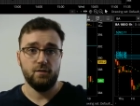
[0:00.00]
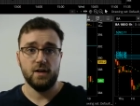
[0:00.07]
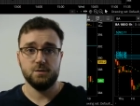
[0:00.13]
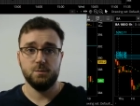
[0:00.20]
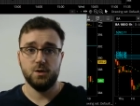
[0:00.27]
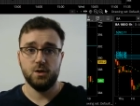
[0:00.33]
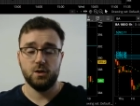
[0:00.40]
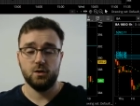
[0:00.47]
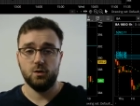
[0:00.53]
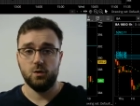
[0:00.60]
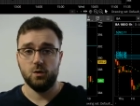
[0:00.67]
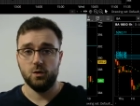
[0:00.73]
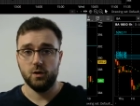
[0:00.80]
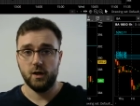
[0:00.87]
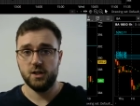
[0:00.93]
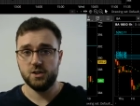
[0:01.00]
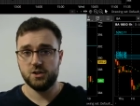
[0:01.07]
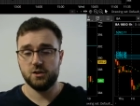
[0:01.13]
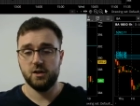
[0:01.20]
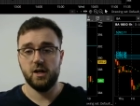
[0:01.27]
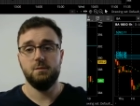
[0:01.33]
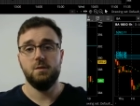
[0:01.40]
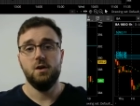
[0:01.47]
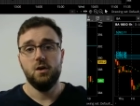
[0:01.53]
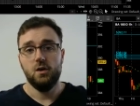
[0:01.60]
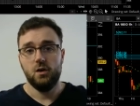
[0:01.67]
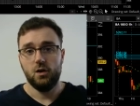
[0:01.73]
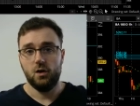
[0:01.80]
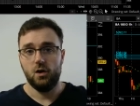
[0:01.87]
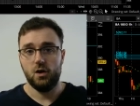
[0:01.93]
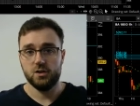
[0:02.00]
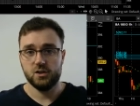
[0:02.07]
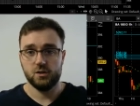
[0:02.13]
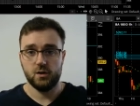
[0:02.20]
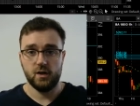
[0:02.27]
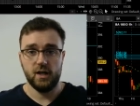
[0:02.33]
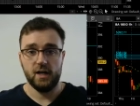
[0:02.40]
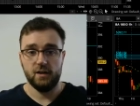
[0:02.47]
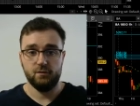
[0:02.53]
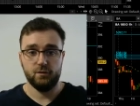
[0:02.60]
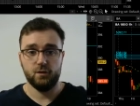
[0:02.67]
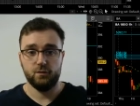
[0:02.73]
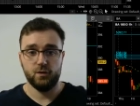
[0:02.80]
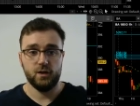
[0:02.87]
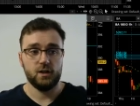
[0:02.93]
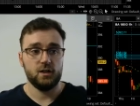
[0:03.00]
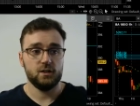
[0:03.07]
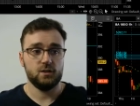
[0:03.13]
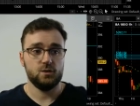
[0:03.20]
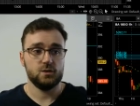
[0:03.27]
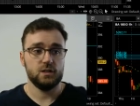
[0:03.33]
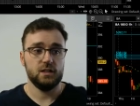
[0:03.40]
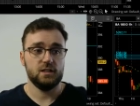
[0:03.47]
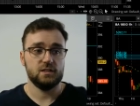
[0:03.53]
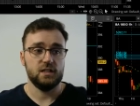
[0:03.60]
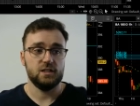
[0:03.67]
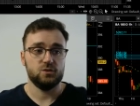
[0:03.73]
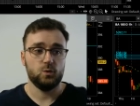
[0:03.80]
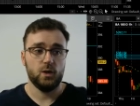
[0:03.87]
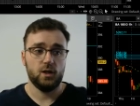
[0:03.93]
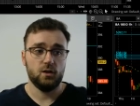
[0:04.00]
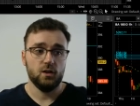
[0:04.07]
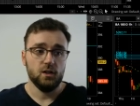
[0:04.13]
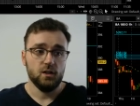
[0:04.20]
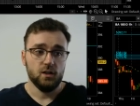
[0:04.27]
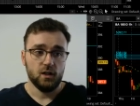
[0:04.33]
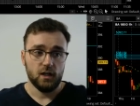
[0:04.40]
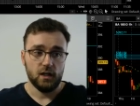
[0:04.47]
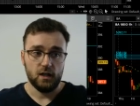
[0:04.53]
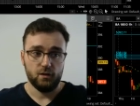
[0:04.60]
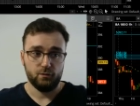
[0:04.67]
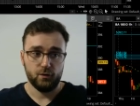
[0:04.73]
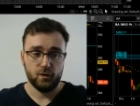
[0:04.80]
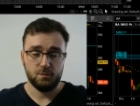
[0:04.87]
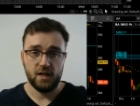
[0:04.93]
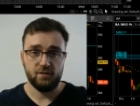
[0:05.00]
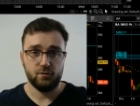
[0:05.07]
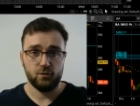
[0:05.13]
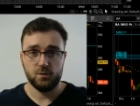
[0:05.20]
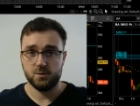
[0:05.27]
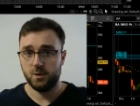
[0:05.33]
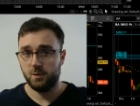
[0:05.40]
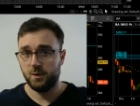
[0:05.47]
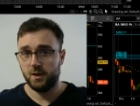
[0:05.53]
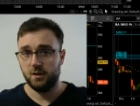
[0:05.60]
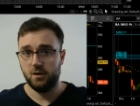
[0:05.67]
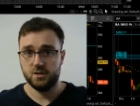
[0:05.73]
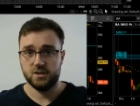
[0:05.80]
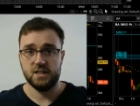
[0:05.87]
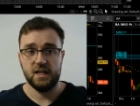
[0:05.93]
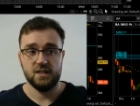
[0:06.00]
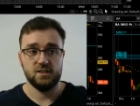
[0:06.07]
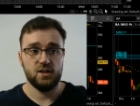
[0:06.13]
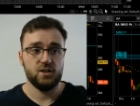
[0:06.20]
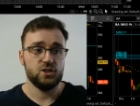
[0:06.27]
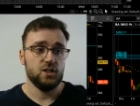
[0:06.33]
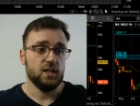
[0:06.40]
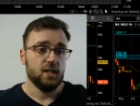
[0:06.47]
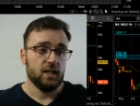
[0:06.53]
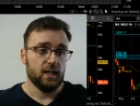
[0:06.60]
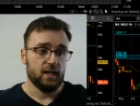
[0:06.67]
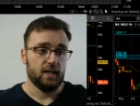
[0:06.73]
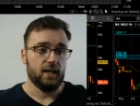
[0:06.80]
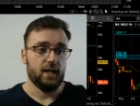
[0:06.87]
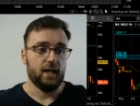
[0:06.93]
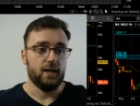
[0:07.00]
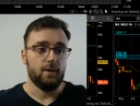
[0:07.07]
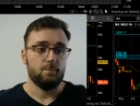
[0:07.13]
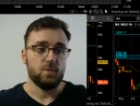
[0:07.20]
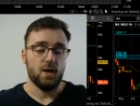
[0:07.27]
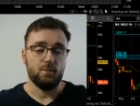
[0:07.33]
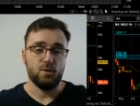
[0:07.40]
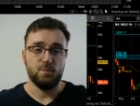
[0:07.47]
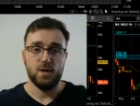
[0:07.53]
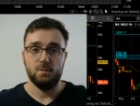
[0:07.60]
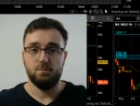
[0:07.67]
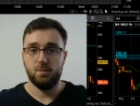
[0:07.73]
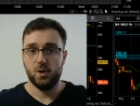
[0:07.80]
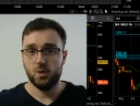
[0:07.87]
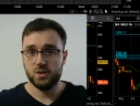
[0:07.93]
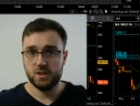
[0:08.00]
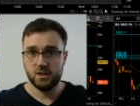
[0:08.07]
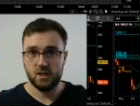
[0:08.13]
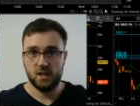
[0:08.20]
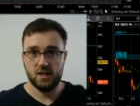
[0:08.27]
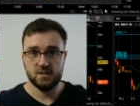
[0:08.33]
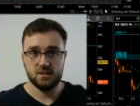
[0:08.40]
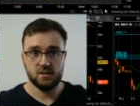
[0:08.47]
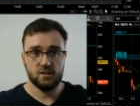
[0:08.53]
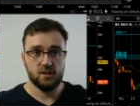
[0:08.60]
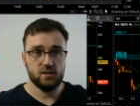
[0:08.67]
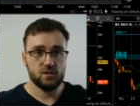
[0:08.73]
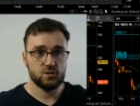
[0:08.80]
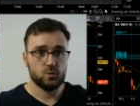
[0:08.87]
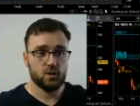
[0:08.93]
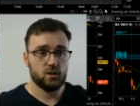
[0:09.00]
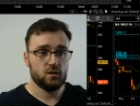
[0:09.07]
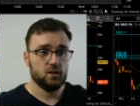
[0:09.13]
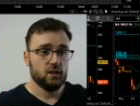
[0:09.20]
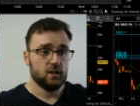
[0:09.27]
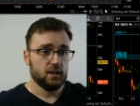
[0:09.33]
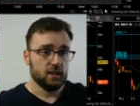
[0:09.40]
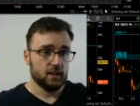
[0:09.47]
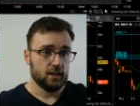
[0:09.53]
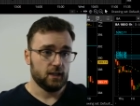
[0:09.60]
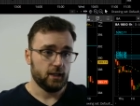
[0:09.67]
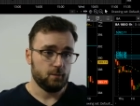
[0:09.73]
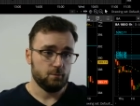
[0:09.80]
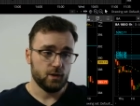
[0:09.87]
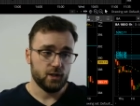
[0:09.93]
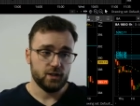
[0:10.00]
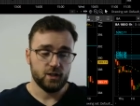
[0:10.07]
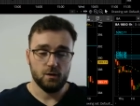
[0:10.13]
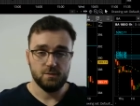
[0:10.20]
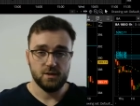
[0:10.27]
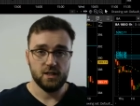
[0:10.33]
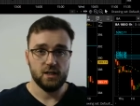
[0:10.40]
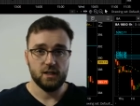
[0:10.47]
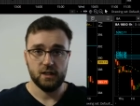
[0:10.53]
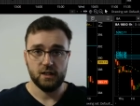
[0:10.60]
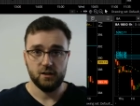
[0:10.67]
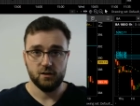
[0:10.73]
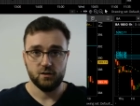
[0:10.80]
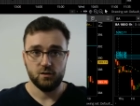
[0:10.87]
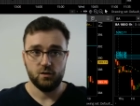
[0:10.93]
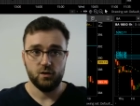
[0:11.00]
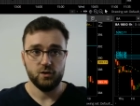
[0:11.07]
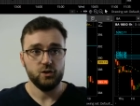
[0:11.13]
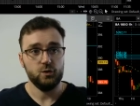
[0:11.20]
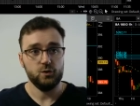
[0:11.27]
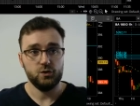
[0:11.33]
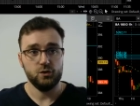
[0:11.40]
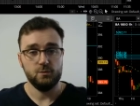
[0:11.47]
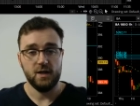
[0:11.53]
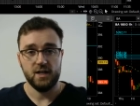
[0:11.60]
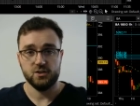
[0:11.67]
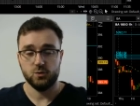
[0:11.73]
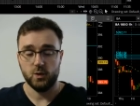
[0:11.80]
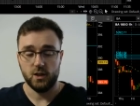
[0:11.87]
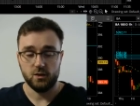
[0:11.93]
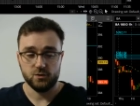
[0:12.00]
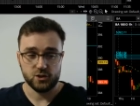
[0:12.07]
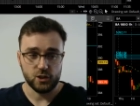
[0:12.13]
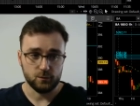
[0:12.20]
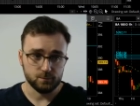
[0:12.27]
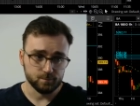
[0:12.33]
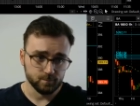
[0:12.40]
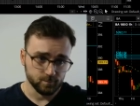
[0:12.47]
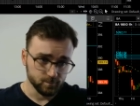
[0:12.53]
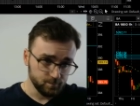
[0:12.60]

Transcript: Facebook or Instagram, also go ahead and feel free to click those links as well. Free platforms where we can all stay in touch. And I'm going to be posting content there as well, and then updating it here on YouTube as well. So